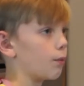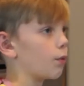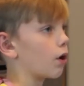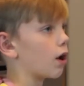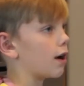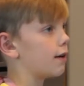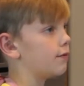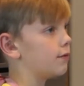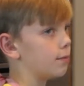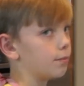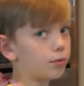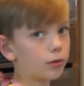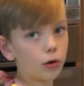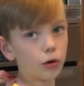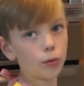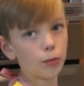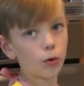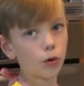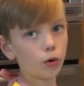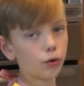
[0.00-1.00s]
we'll have the
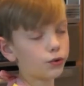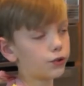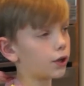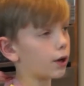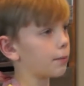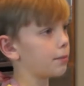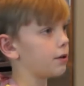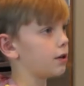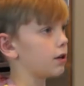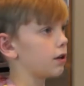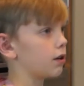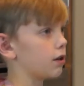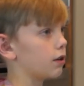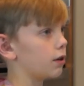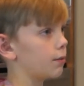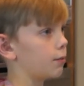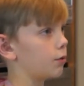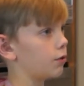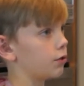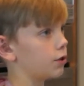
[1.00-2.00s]
blue molds up here, and
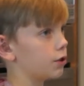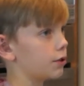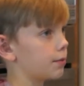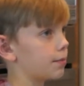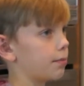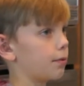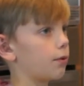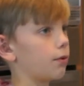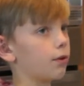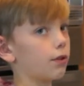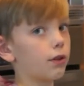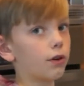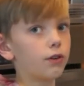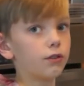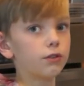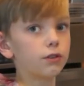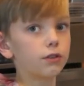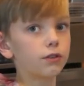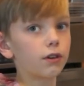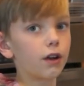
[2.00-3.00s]
then we'll just pour
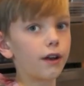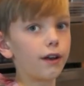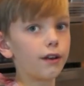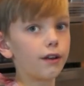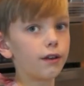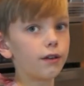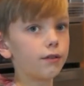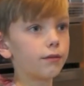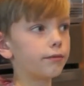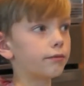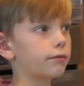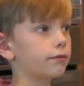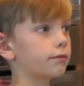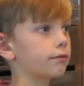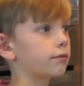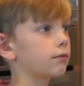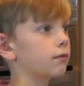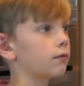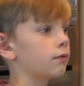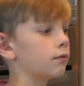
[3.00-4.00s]
those right in.
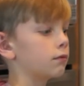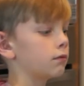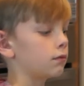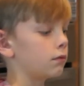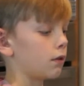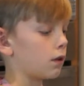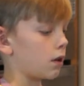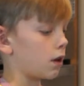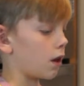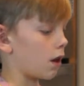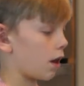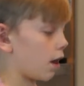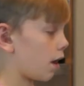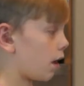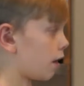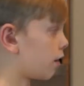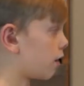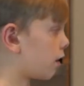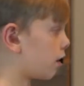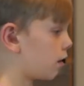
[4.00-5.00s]

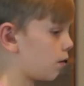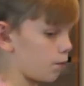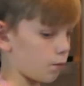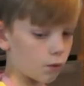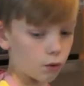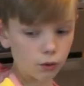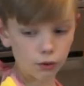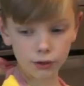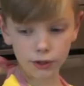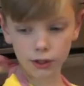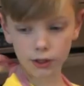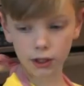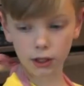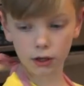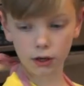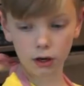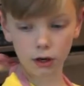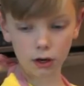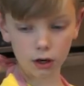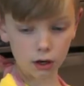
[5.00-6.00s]
And then we'll
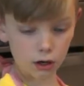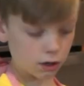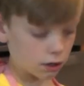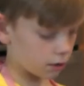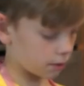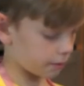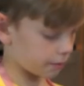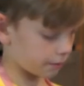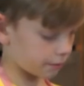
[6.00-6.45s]
stick our